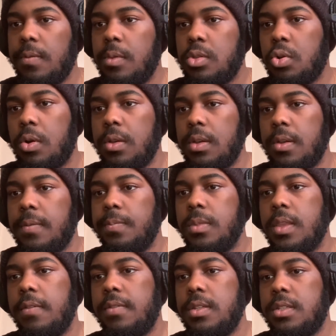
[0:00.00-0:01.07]
Toya,
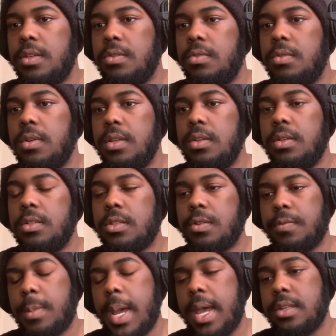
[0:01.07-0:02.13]
if it's you, you can
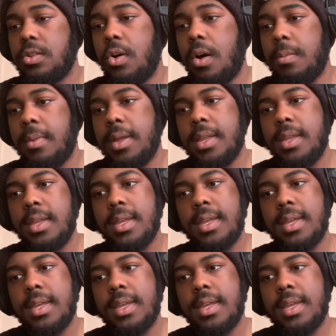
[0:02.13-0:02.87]
surpass All Might.